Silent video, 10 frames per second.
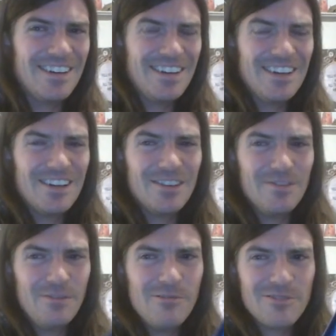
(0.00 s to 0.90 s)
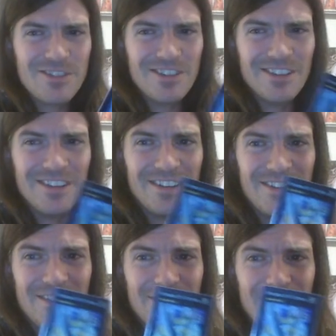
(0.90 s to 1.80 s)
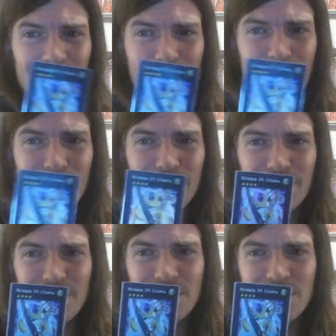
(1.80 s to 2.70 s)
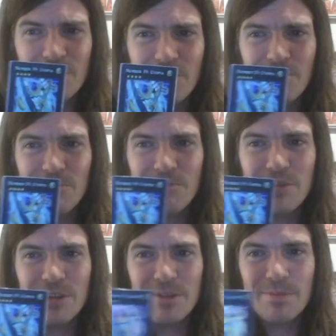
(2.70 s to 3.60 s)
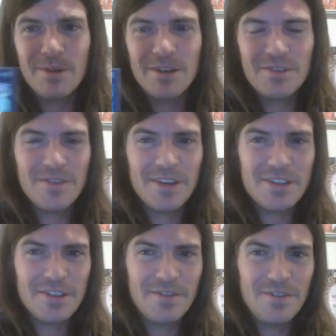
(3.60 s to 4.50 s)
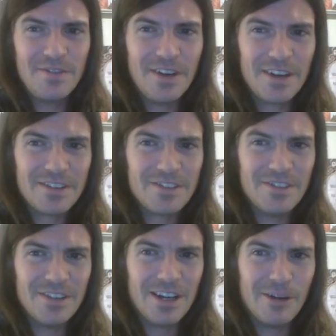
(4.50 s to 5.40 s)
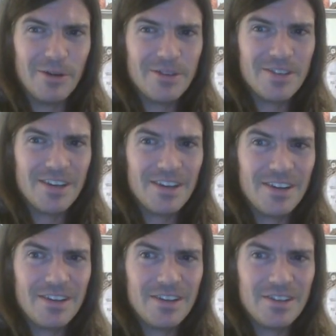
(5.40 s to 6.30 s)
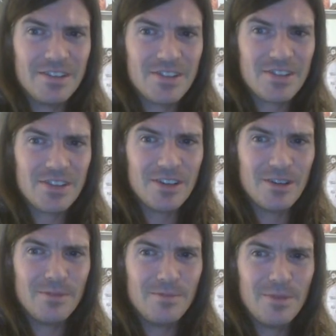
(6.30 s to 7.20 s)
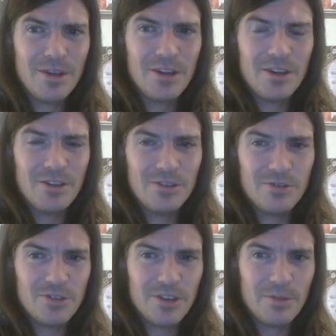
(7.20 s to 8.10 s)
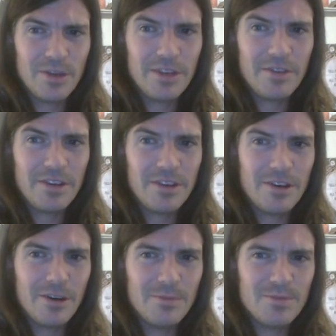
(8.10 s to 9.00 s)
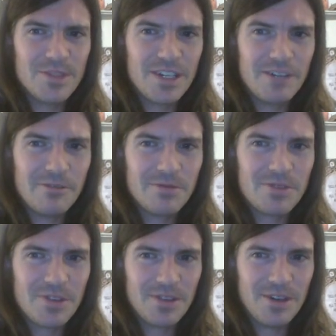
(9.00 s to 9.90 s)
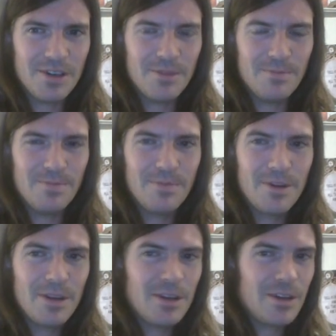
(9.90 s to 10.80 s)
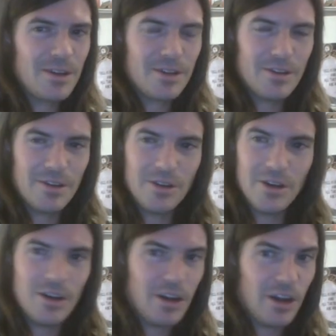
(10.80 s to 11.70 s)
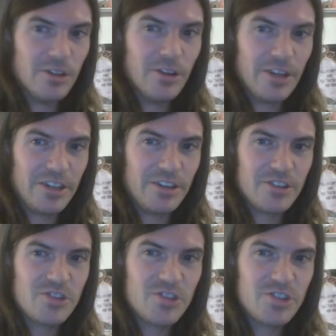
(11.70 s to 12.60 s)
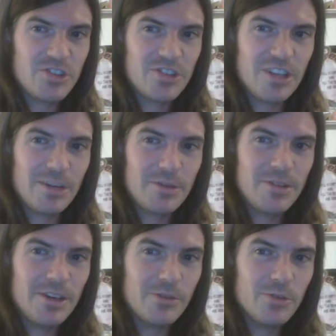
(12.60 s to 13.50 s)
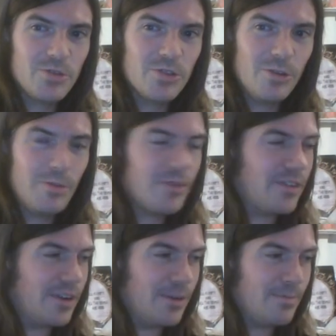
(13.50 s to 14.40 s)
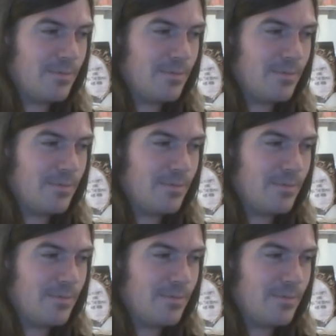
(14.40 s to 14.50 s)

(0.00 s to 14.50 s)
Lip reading: unfortunately, he's not really played for his effects nowadays. Usually, whenever he comes out, a lightning is just slapped down on top of him,